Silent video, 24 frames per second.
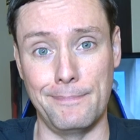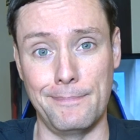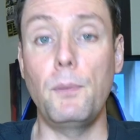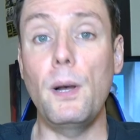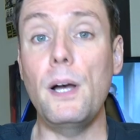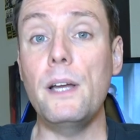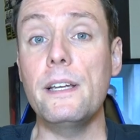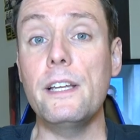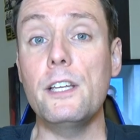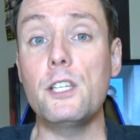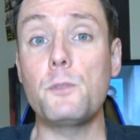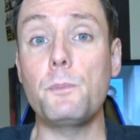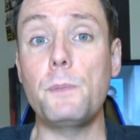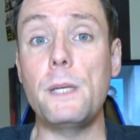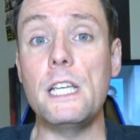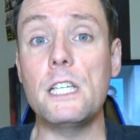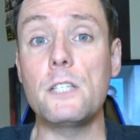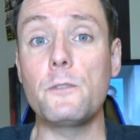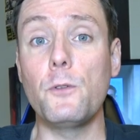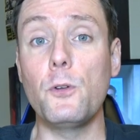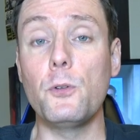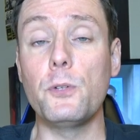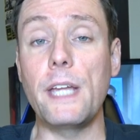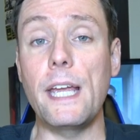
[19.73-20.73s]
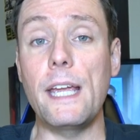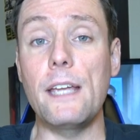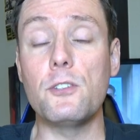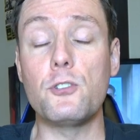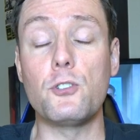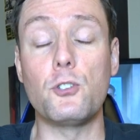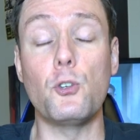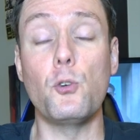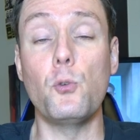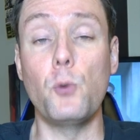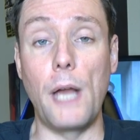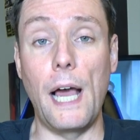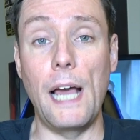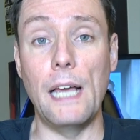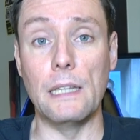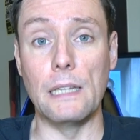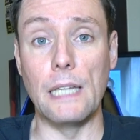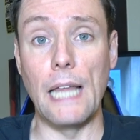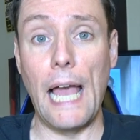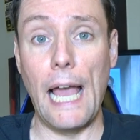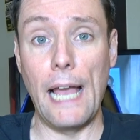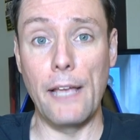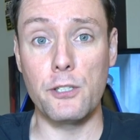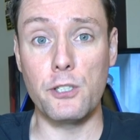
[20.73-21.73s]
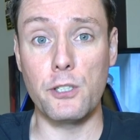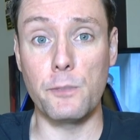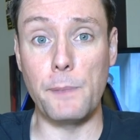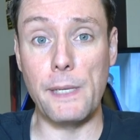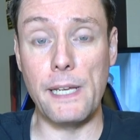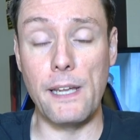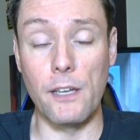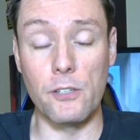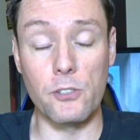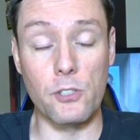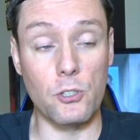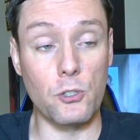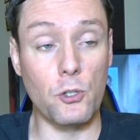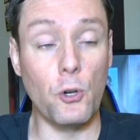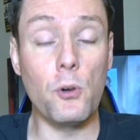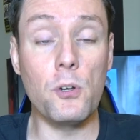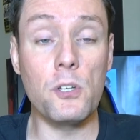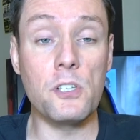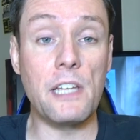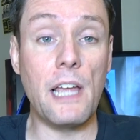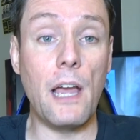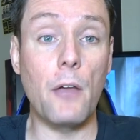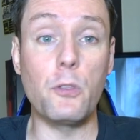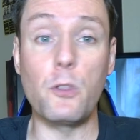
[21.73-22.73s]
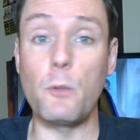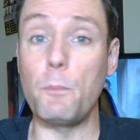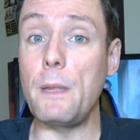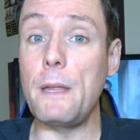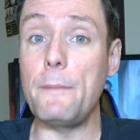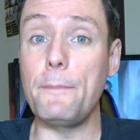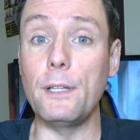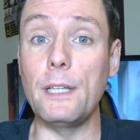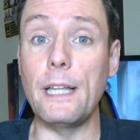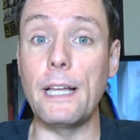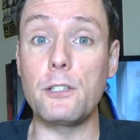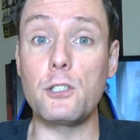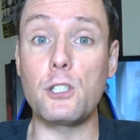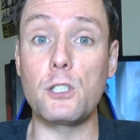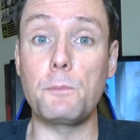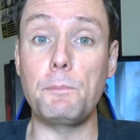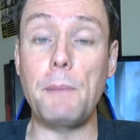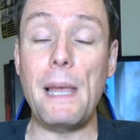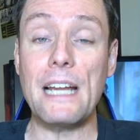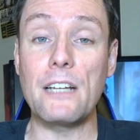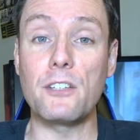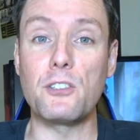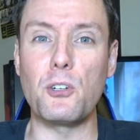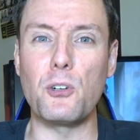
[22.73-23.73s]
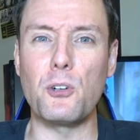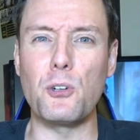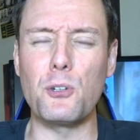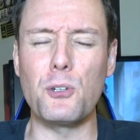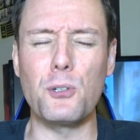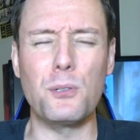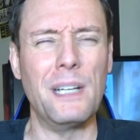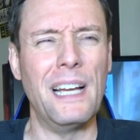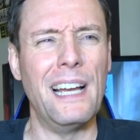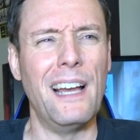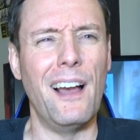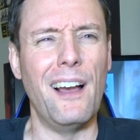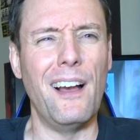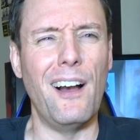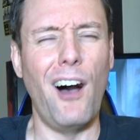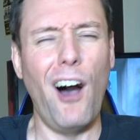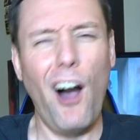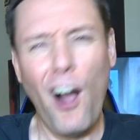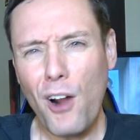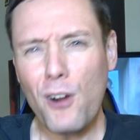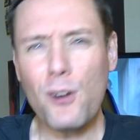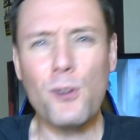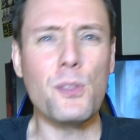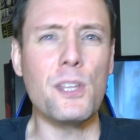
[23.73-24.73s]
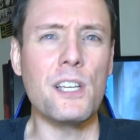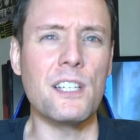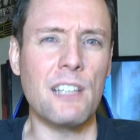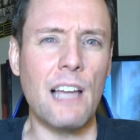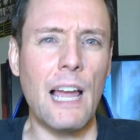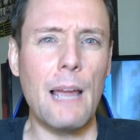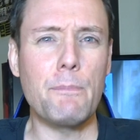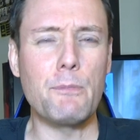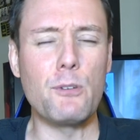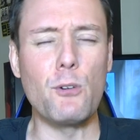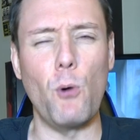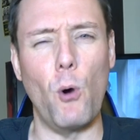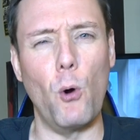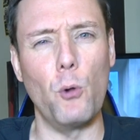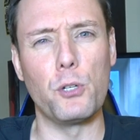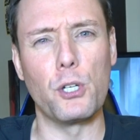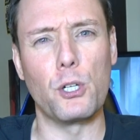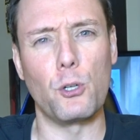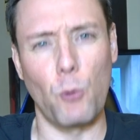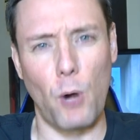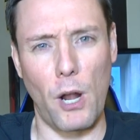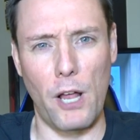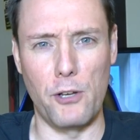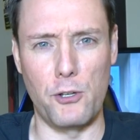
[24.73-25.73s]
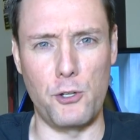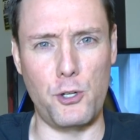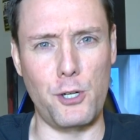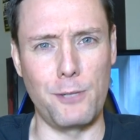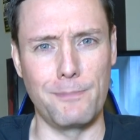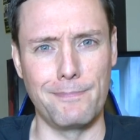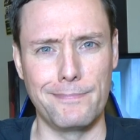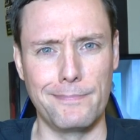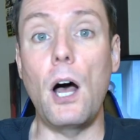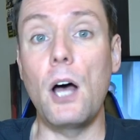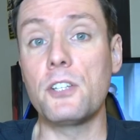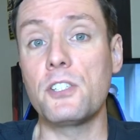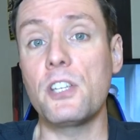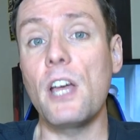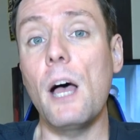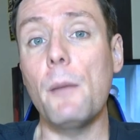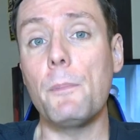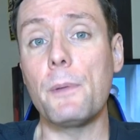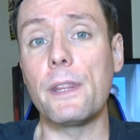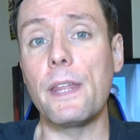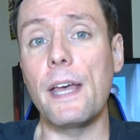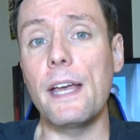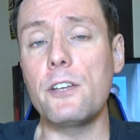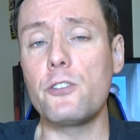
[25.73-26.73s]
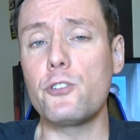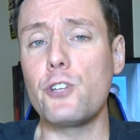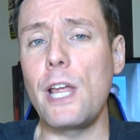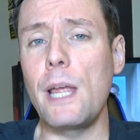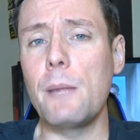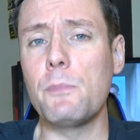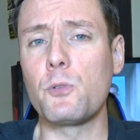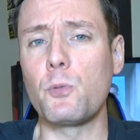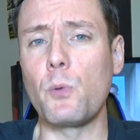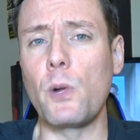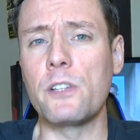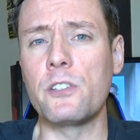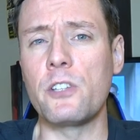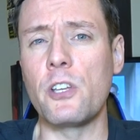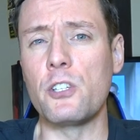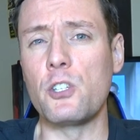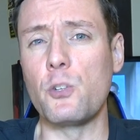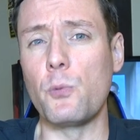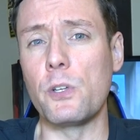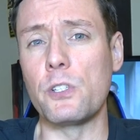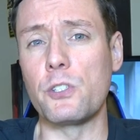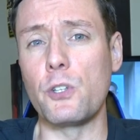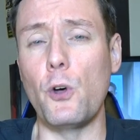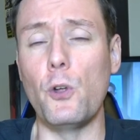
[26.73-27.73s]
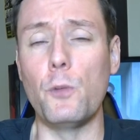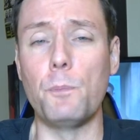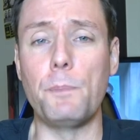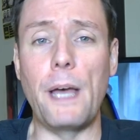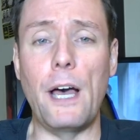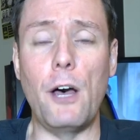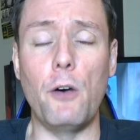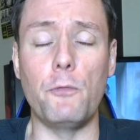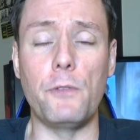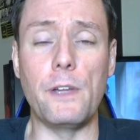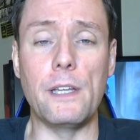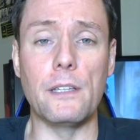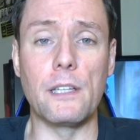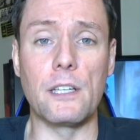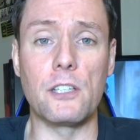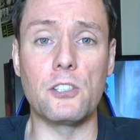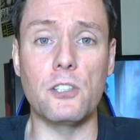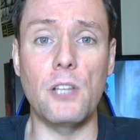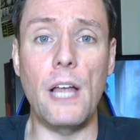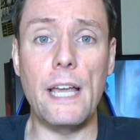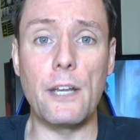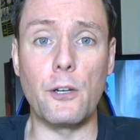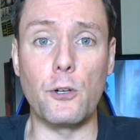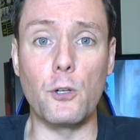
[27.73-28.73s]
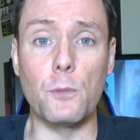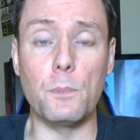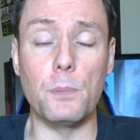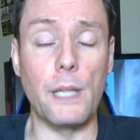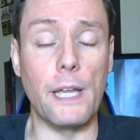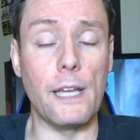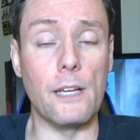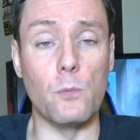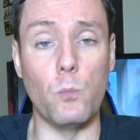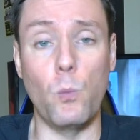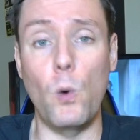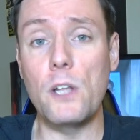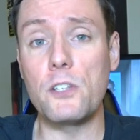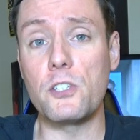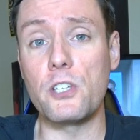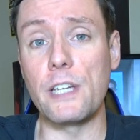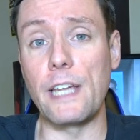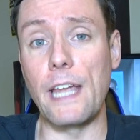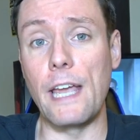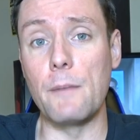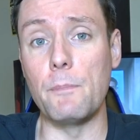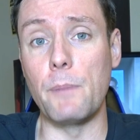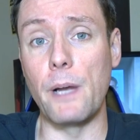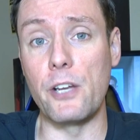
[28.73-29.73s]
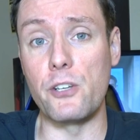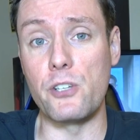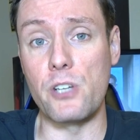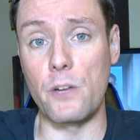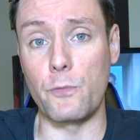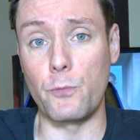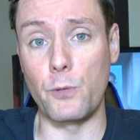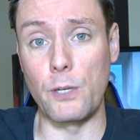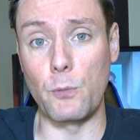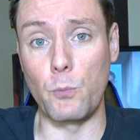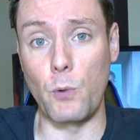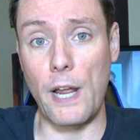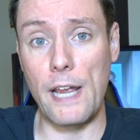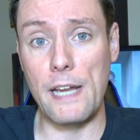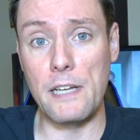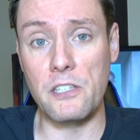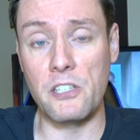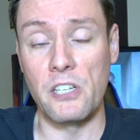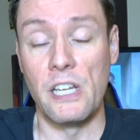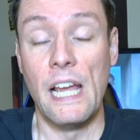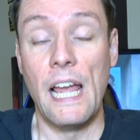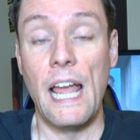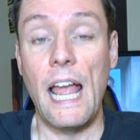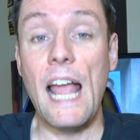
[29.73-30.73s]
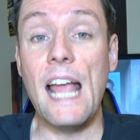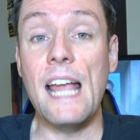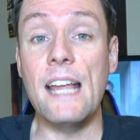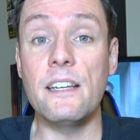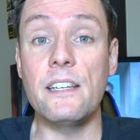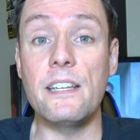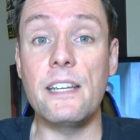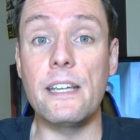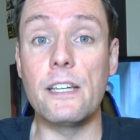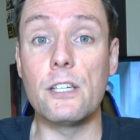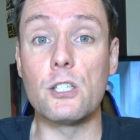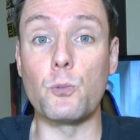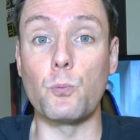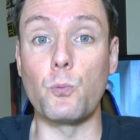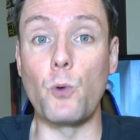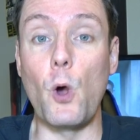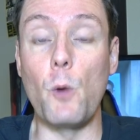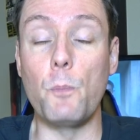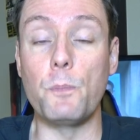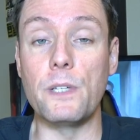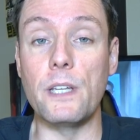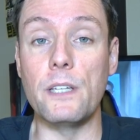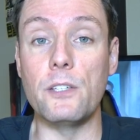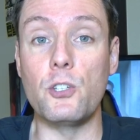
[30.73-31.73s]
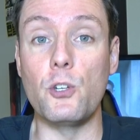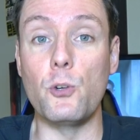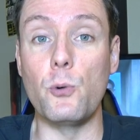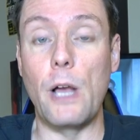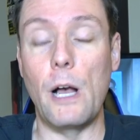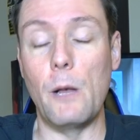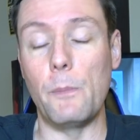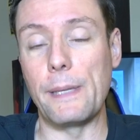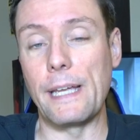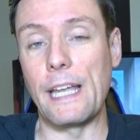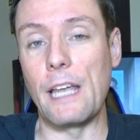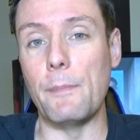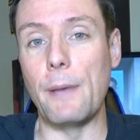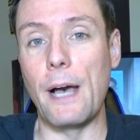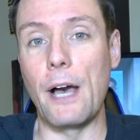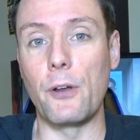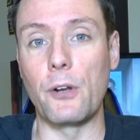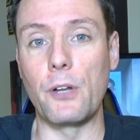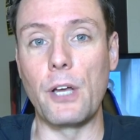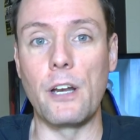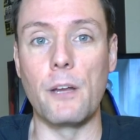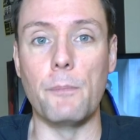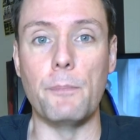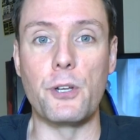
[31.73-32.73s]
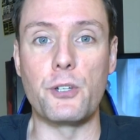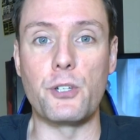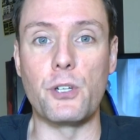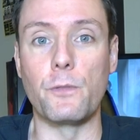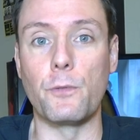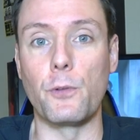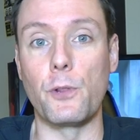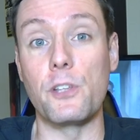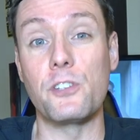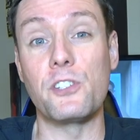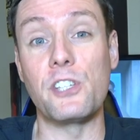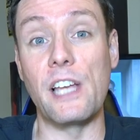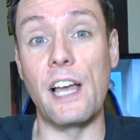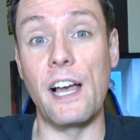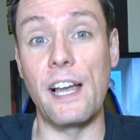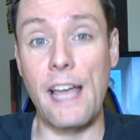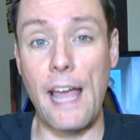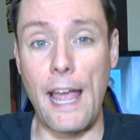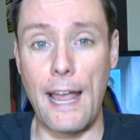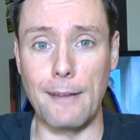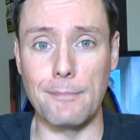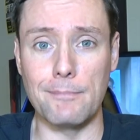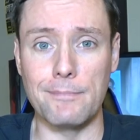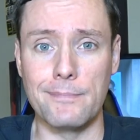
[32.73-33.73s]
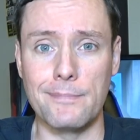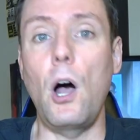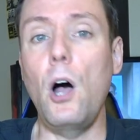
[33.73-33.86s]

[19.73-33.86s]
But his peaceful days do not last because it turns out the people at Spectre are the type to hold a grudge. On top of that, James runs into his old pal Felix Leiter, played once again by Jeffrey Wright, and he is roped into helping him out on a mission for the CIA.